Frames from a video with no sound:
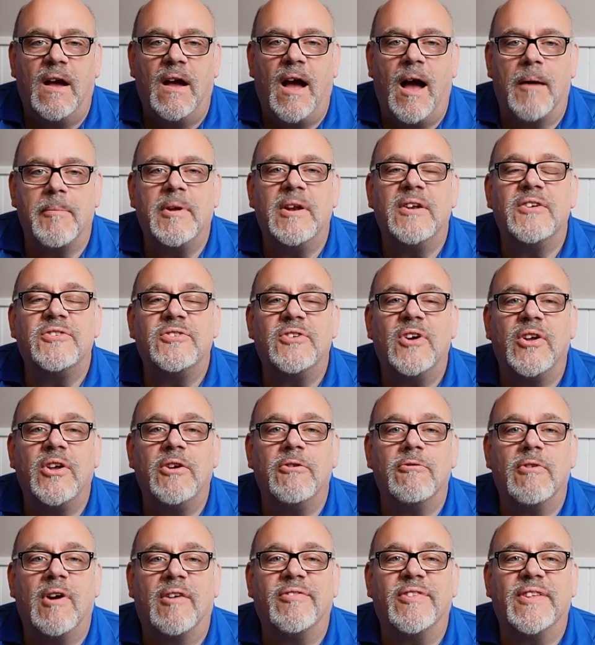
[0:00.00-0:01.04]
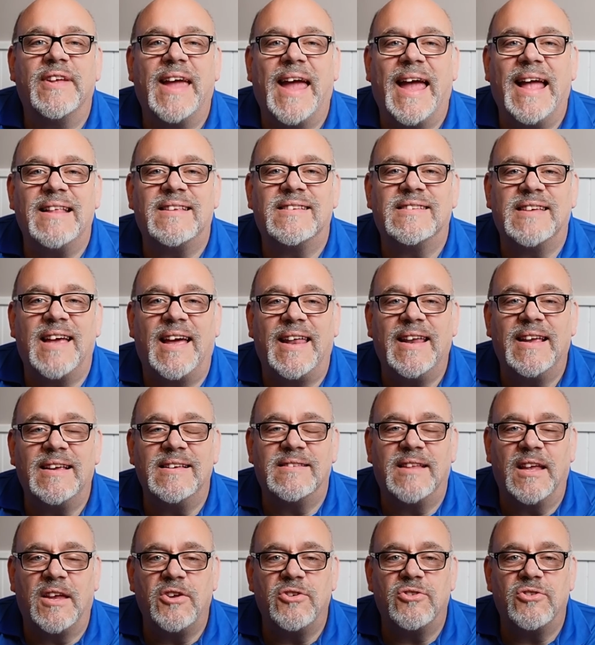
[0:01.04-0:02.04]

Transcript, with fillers: I'm going to show you roughly eight settings that